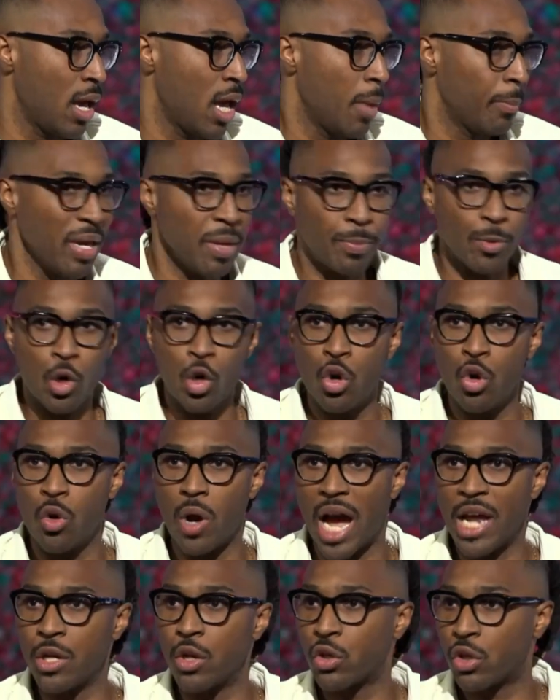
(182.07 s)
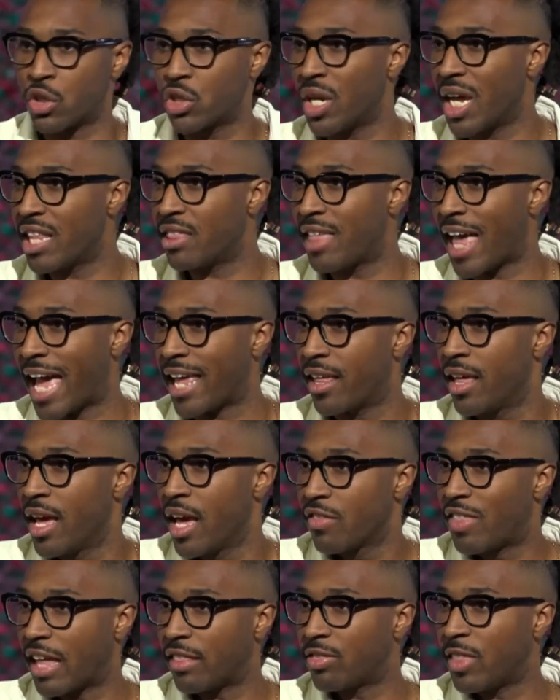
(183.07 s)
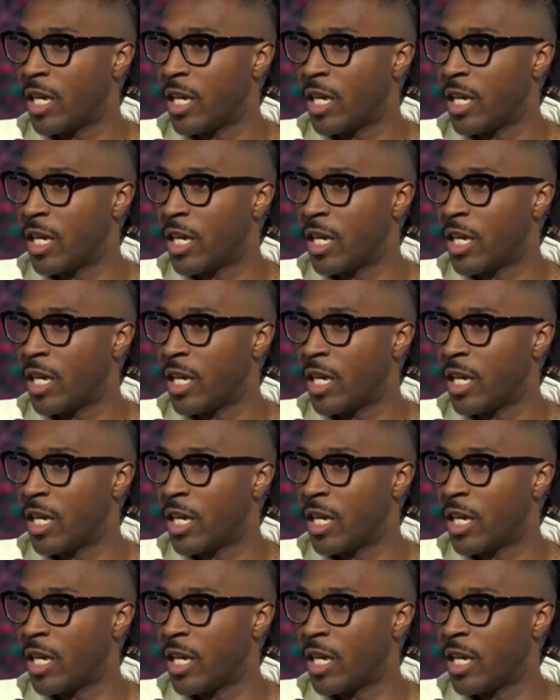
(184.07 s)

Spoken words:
People who understood that